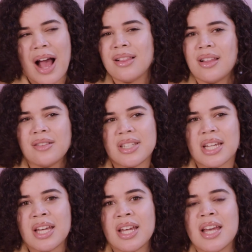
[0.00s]
I loved
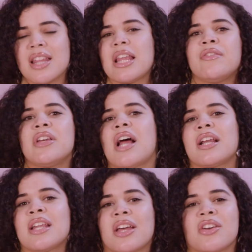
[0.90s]
it. They even
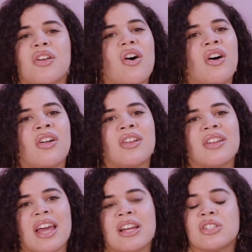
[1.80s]
had like an all
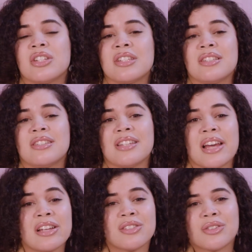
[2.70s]
ages
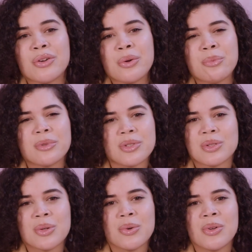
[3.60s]
dance group, which
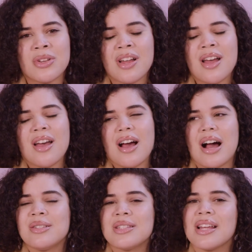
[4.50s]
was cool.
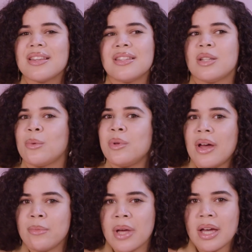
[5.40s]
I was like, the
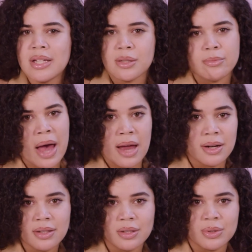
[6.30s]
WNBA is mad
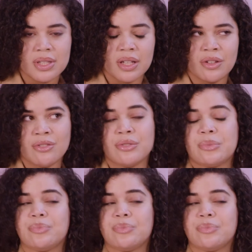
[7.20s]
inclusive.